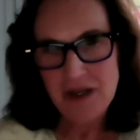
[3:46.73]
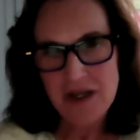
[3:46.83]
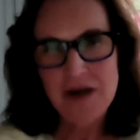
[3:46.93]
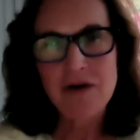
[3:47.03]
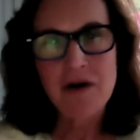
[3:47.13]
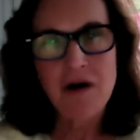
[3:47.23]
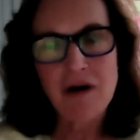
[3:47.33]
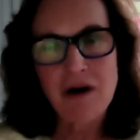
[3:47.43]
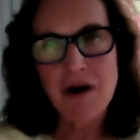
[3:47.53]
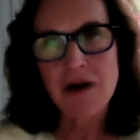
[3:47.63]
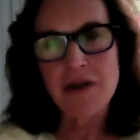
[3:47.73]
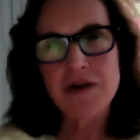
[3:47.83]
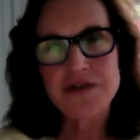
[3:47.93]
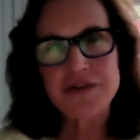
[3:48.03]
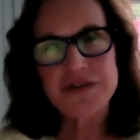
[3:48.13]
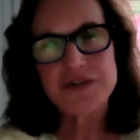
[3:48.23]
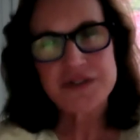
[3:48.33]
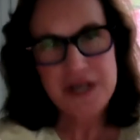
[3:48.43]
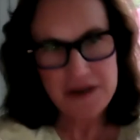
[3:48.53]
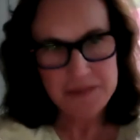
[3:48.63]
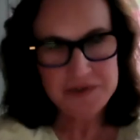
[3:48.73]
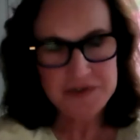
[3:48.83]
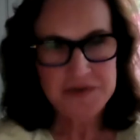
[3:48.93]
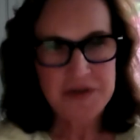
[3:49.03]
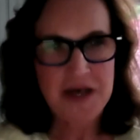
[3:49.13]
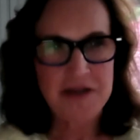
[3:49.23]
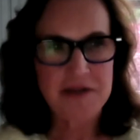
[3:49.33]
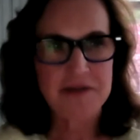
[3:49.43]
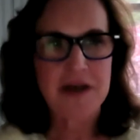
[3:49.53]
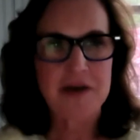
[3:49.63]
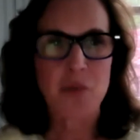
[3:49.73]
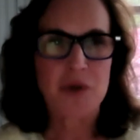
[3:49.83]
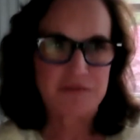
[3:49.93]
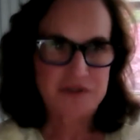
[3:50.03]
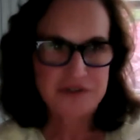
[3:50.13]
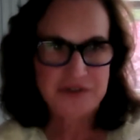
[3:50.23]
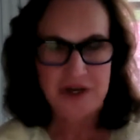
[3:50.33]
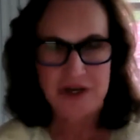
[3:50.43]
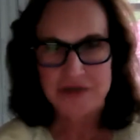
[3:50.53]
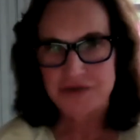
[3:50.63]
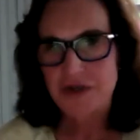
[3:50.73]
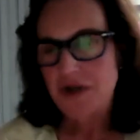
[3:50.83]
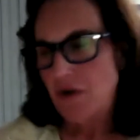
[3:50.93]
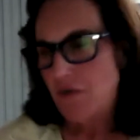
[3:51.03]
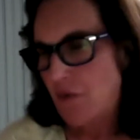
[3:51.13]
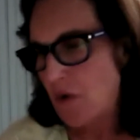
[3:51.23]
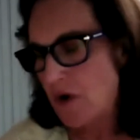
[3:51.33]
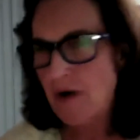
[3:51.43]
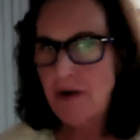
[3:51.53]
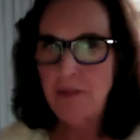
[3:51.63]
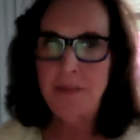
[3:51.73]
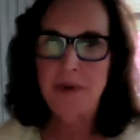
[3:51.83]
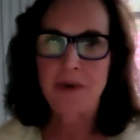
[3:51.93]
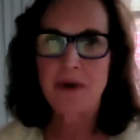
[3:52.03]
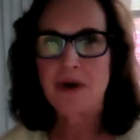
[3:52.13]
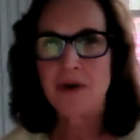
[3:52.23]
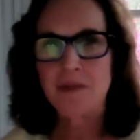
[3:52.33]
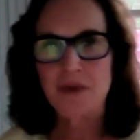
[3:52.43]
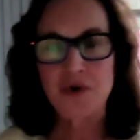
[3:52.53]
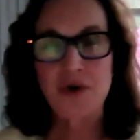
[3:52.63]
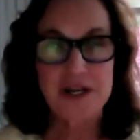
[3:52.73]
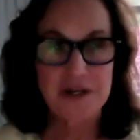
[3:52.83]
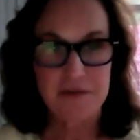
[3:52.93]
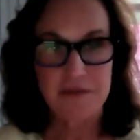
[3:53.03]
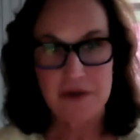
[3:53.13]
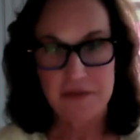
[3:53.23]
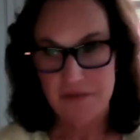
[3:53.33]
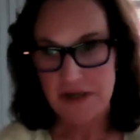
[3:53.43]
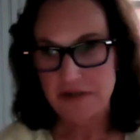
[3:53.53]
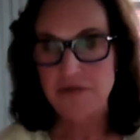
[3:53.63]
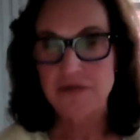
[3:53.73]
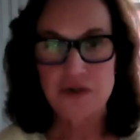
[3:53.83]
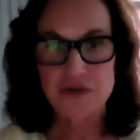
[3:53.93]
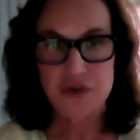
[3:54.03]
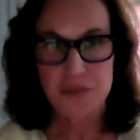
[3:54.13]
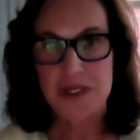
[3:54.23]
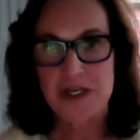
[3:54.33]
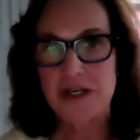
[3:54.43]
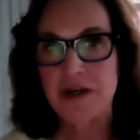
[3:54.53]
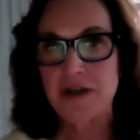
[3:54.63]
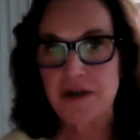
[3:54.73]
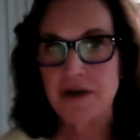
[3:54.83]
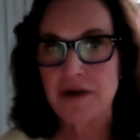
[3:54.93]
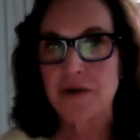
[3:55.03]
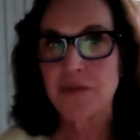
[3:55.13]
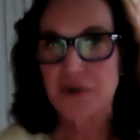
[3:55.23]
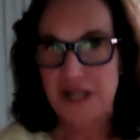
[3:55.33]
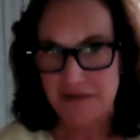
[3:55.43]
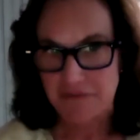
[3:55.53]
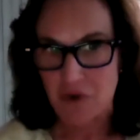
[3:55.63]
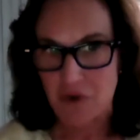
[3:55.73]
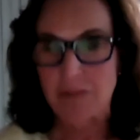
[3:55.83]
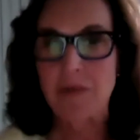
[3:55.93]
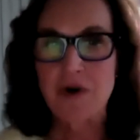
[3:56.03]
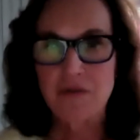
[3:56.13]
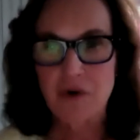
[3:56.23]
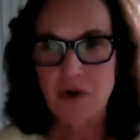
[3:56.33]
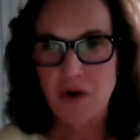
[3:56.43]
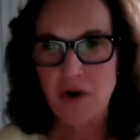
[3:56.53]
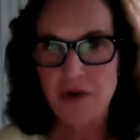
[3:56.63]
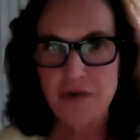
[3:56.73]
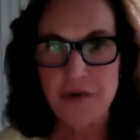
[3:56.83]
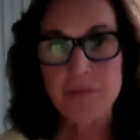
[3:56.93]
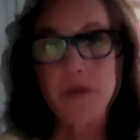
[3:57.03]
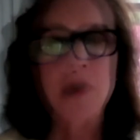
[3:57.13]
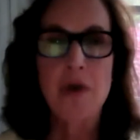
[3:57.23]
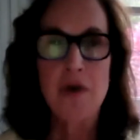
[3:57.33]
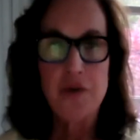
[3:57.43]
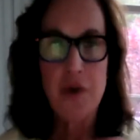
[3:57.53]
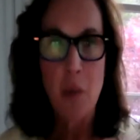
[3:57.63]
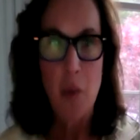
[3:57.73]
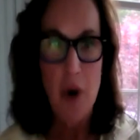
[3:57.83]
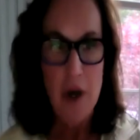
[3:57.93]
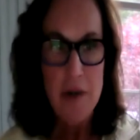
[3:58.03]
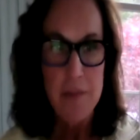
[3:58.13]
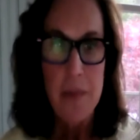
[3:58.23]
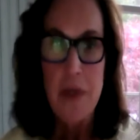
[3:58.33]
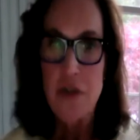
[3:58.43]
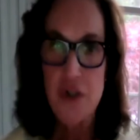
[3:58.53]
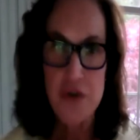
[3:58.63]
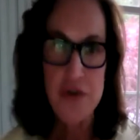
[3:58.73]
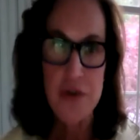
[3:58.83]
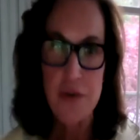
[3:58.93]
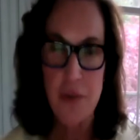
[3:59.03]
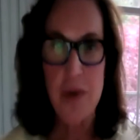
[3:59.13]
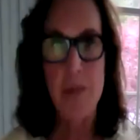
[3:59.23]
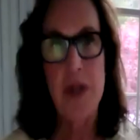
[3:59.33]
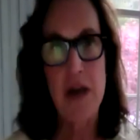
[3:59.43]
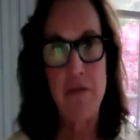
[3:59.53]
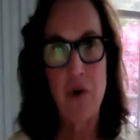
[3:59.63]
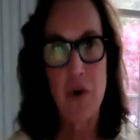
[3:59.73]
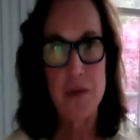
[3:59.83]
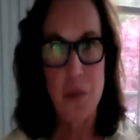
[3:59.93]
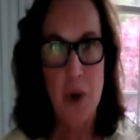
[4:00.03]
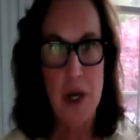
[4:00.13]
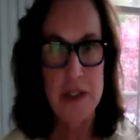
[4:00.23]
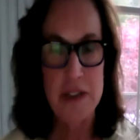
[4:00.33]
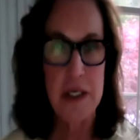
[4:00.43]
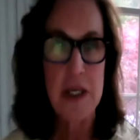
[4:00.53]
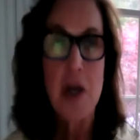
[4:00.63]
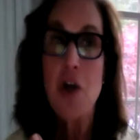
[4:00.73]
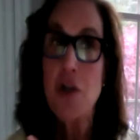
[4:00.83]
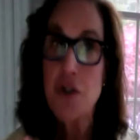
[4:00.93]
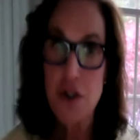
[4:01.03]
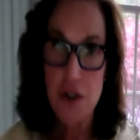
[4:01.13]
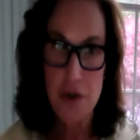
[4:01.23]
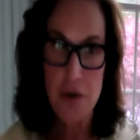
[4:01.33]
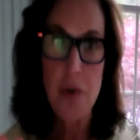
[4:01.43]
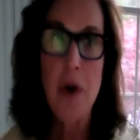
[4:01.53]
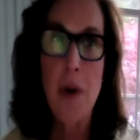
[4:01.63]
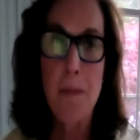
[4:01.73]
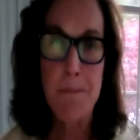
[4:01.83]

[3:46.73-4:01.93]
here are the steps that, that we've discussed for um, creating an effective social media platform for an author. So, one, choose your three platforms wisely. Two,